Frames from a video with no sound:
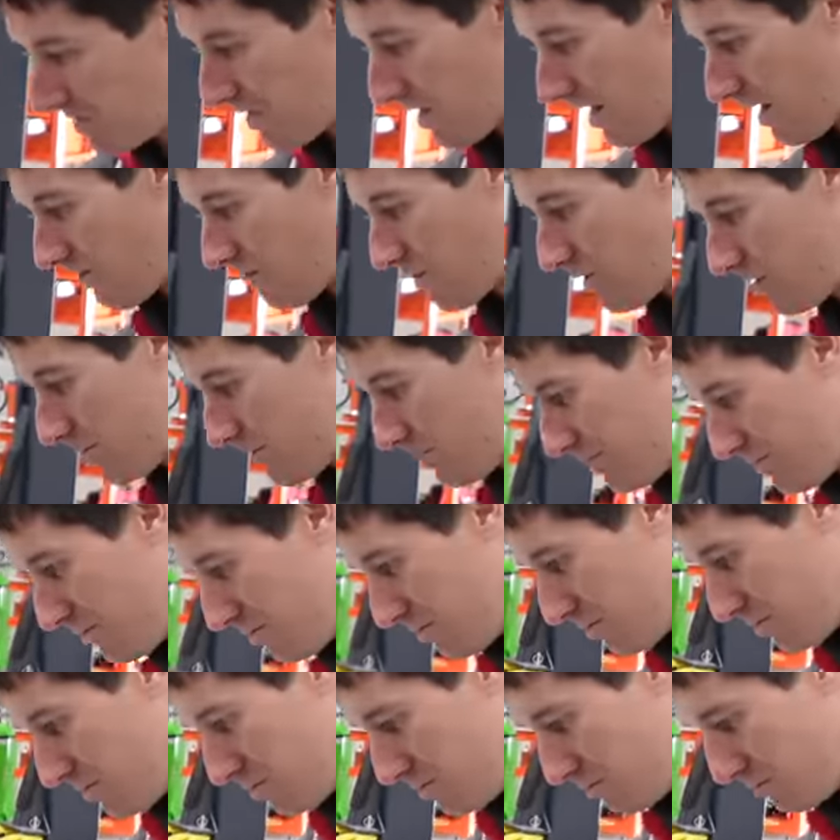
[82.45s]
every
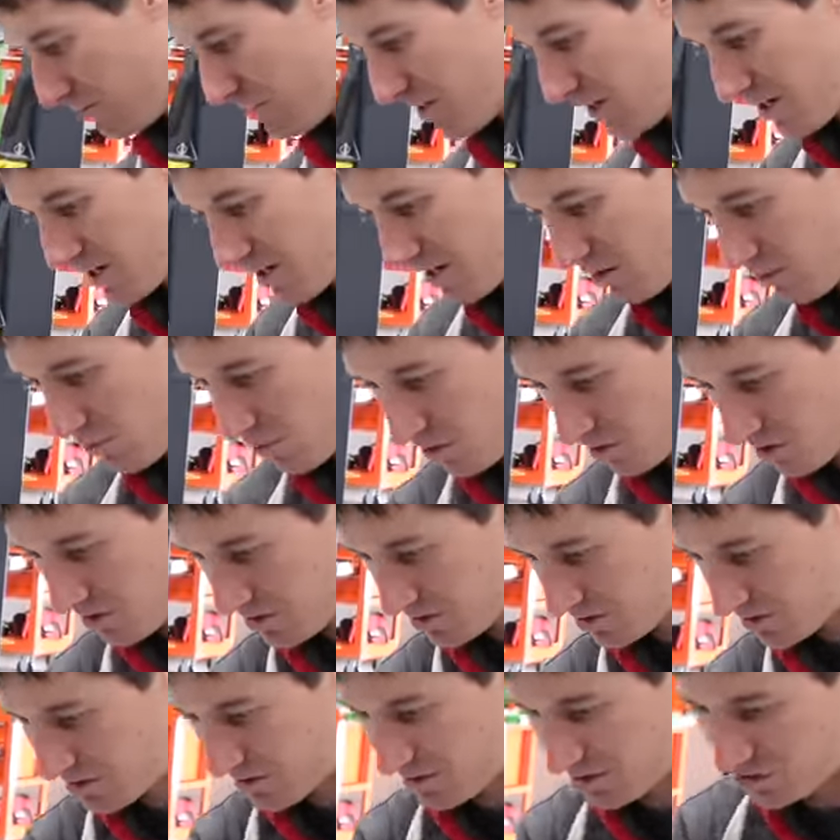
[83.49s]
minute I work on
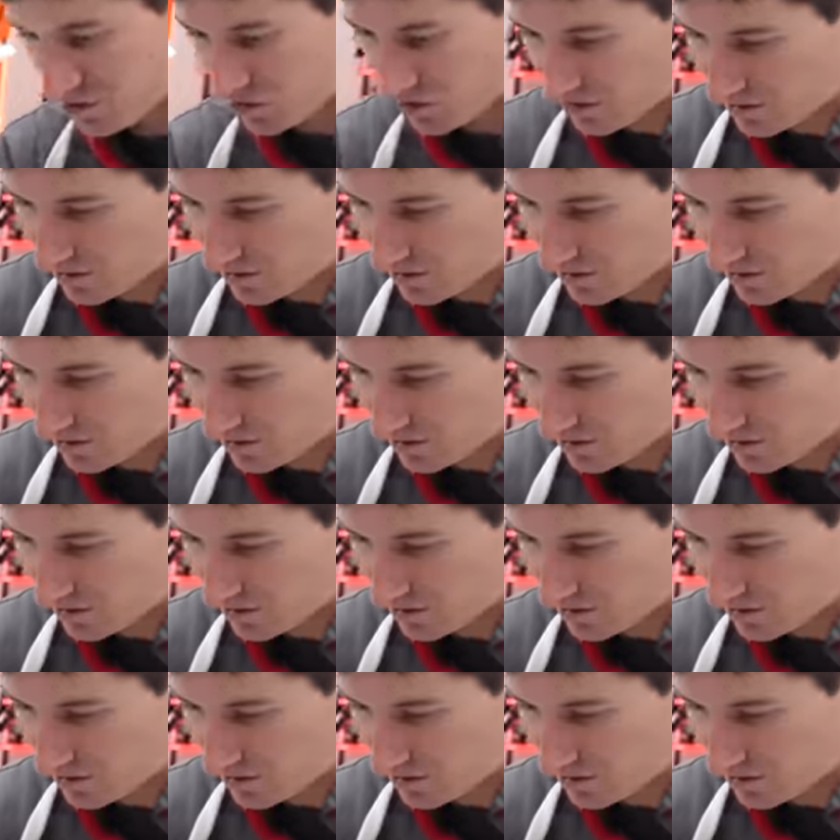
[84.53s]
this engine,